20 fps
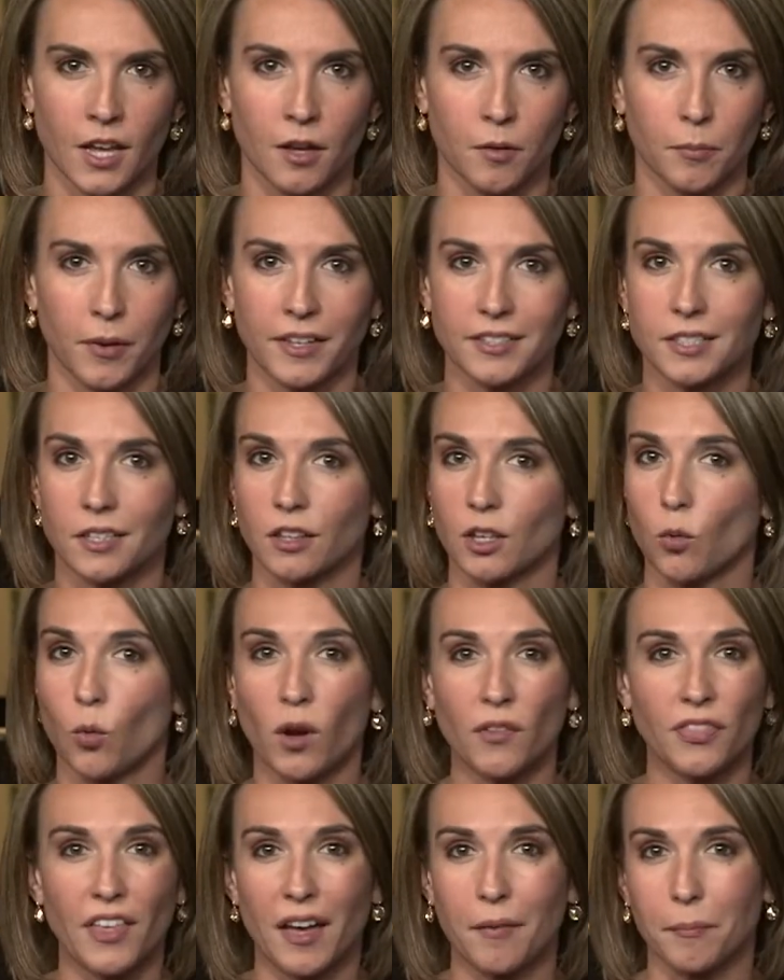Basically,
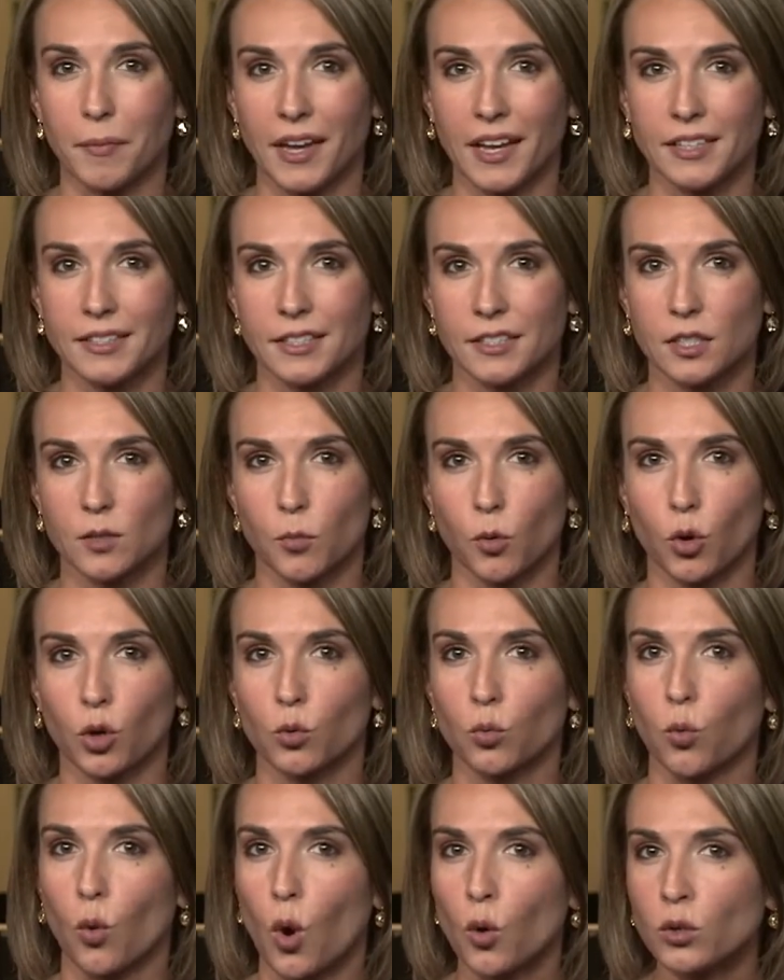what that means is the
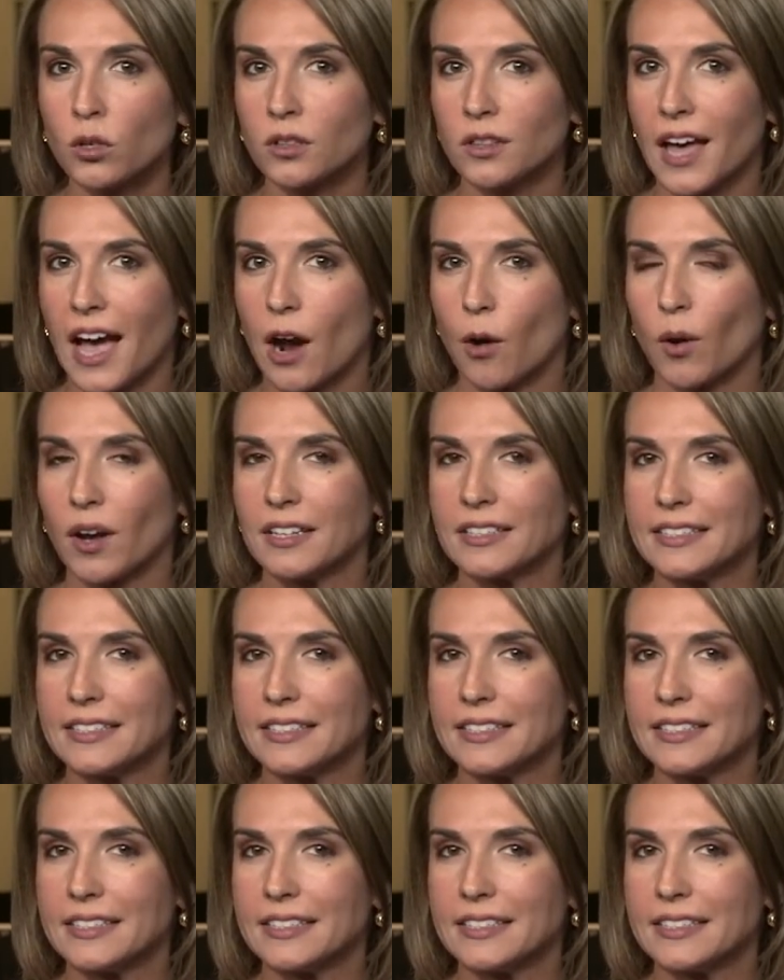board won't allow a